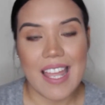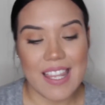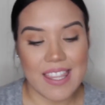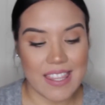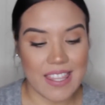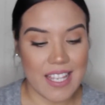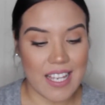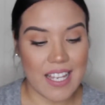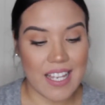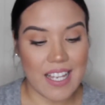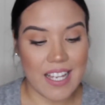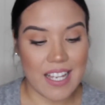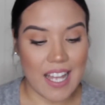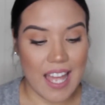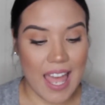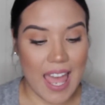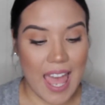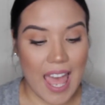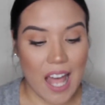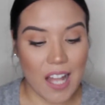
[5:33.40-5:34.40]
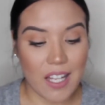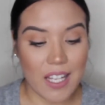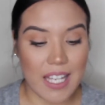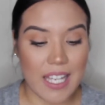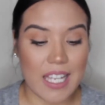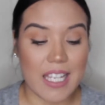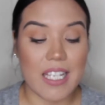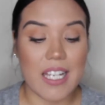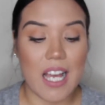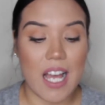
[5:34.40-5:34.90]
the
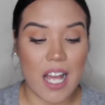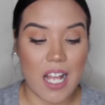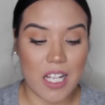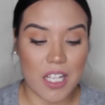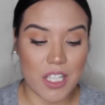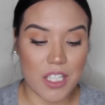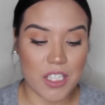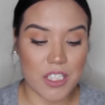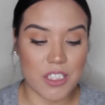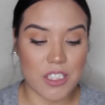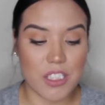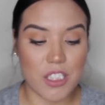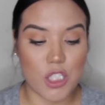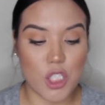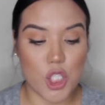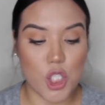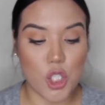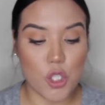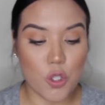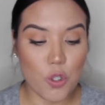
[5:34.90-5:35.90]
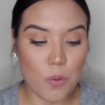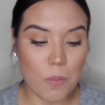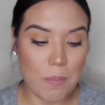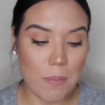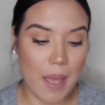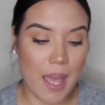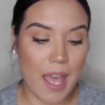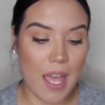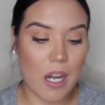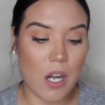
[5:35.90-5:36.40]
LA Colors True
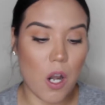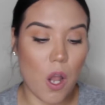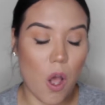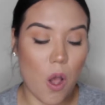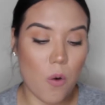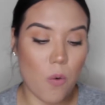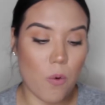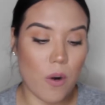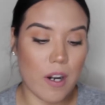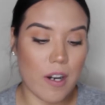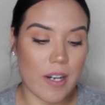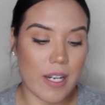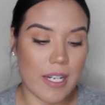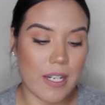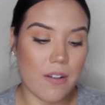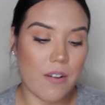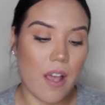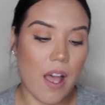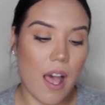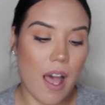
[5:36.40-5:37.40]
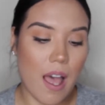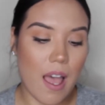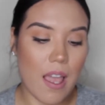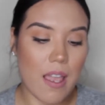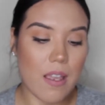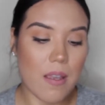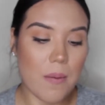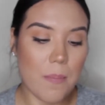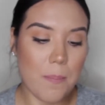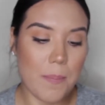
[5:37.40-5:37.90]
Matte Long Wearing
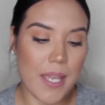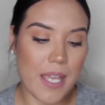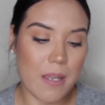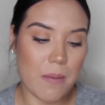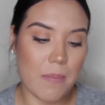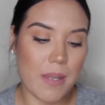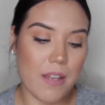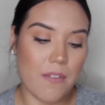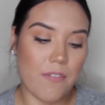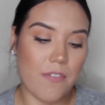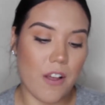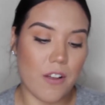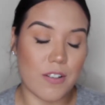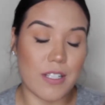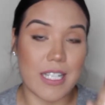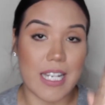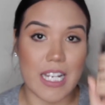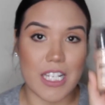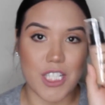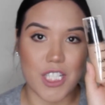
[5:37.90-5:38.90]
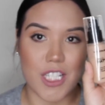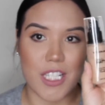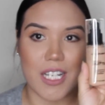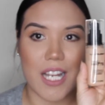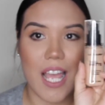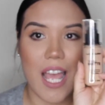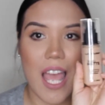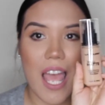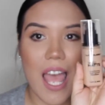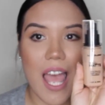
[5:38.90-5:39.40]
High Pigment Foundation.
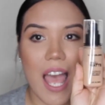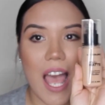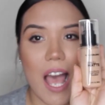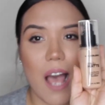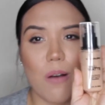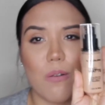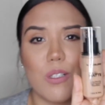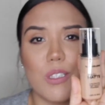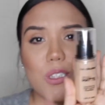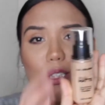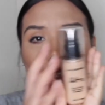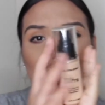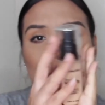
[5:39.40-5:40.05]
I was